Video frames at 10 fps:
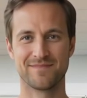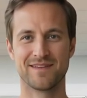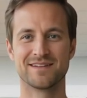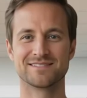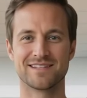
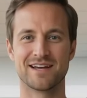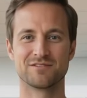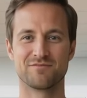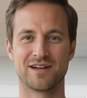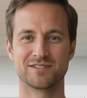It stays
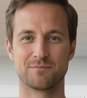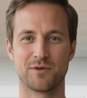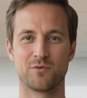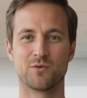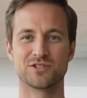
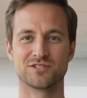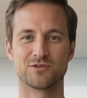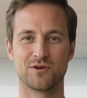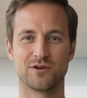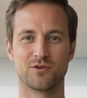flexible, which is
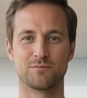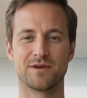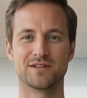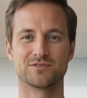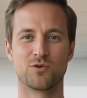critical
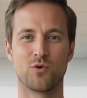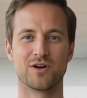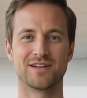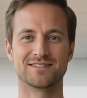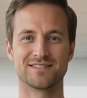because
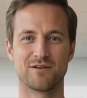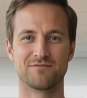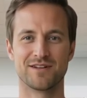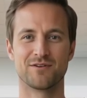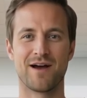cork can
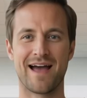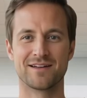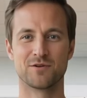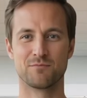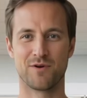self-heal
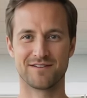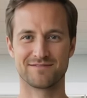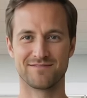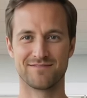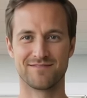and
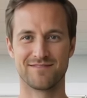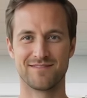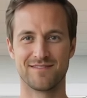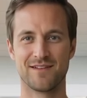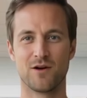compress.
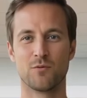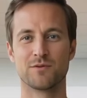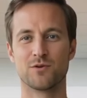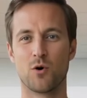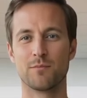With
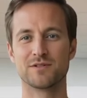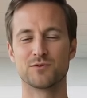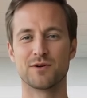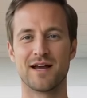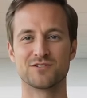Loba
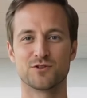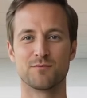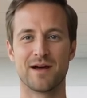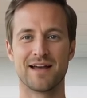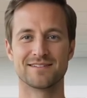2K
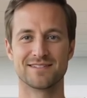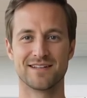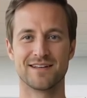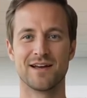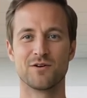Supra
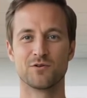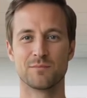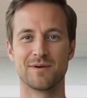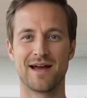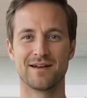A.T, you're
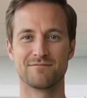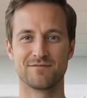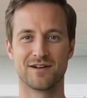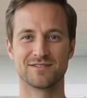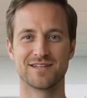applying a
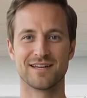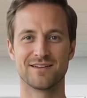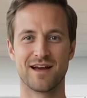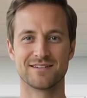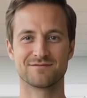finish that
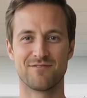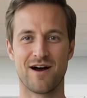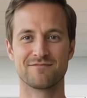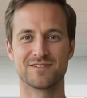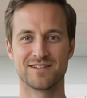can last
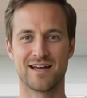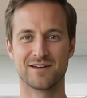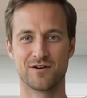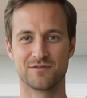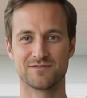5 to 10
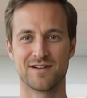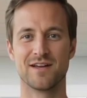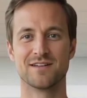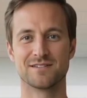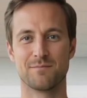years,
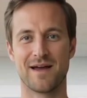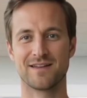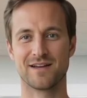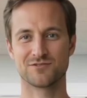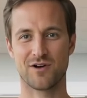
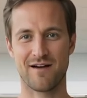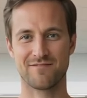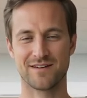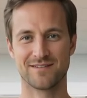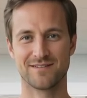depending on
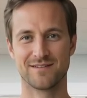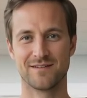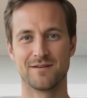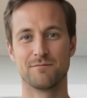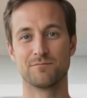traffic.
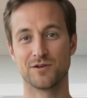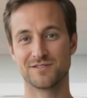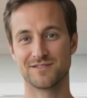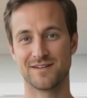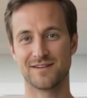
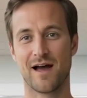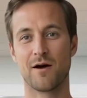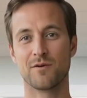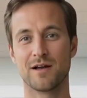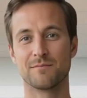Personally,
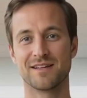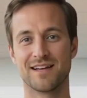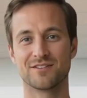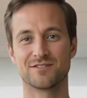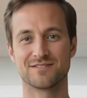our
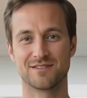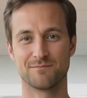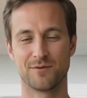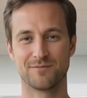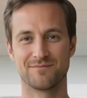recommendation is simple.